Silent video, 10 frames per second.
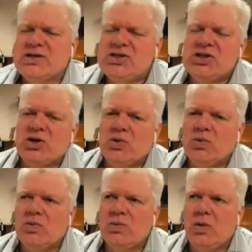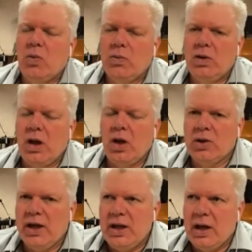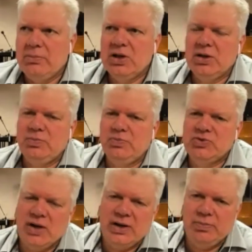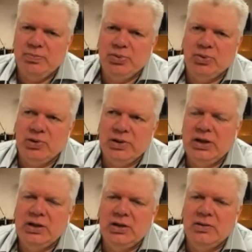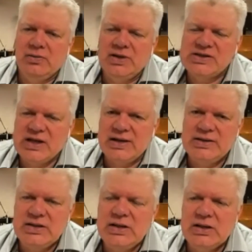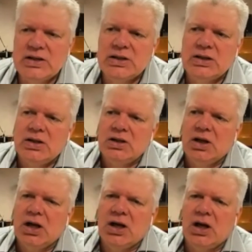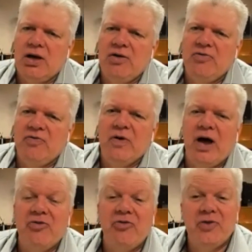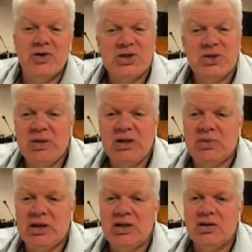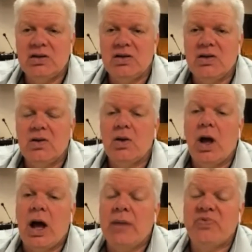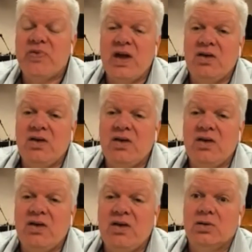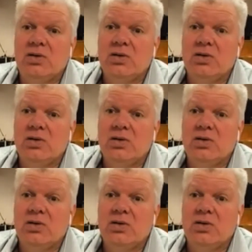So, okay. I'm going to try to pull in this idea uh, of, of first amendment. I'm thankful